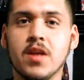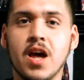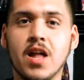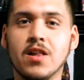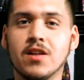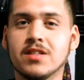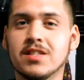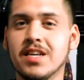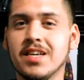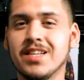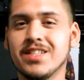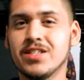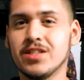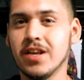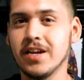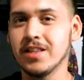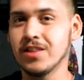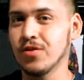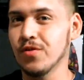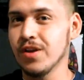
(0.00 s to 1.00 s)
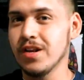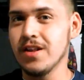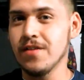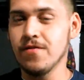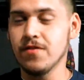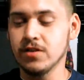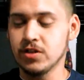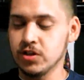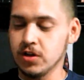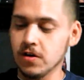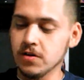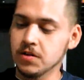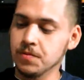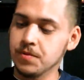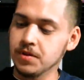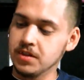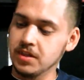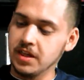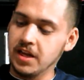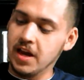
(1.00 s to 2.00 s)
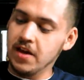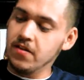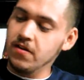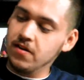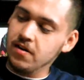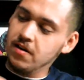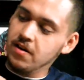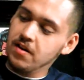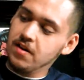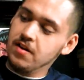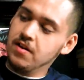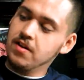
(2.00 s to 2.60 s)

It looks like it's like three different shirts put together.